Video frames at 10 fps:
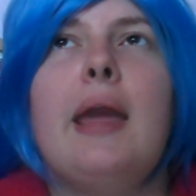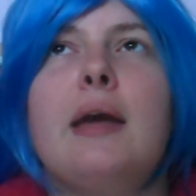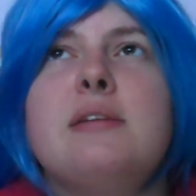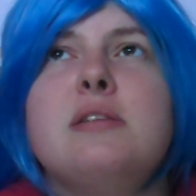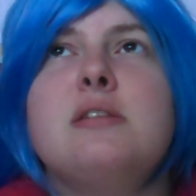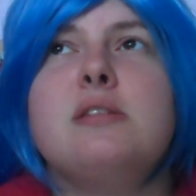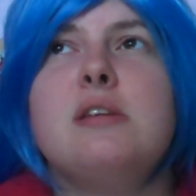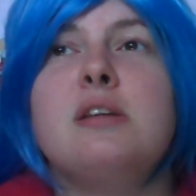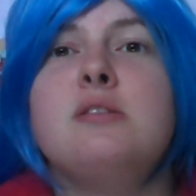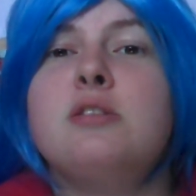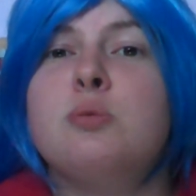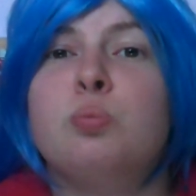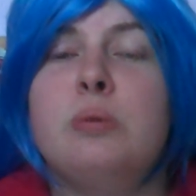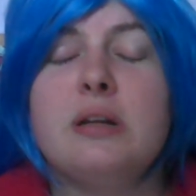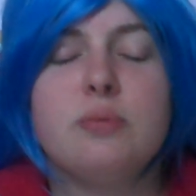And
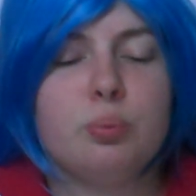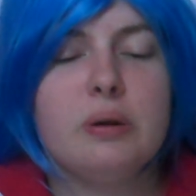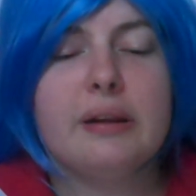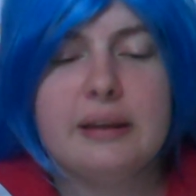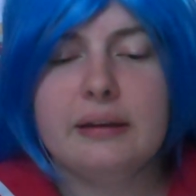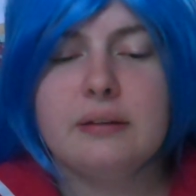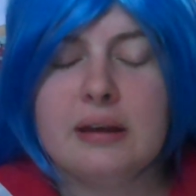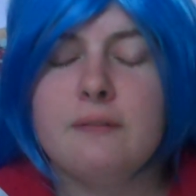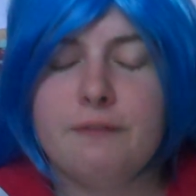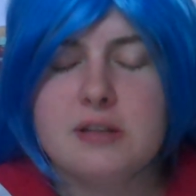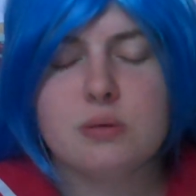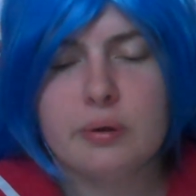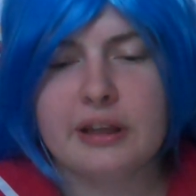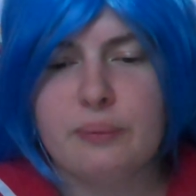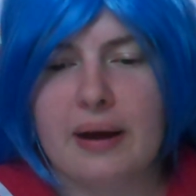it's, it's really, it
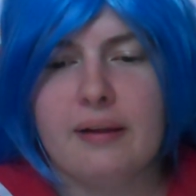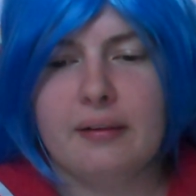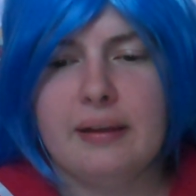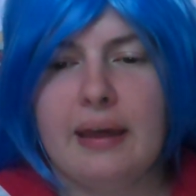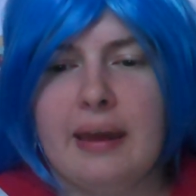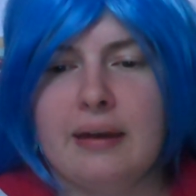fits really well,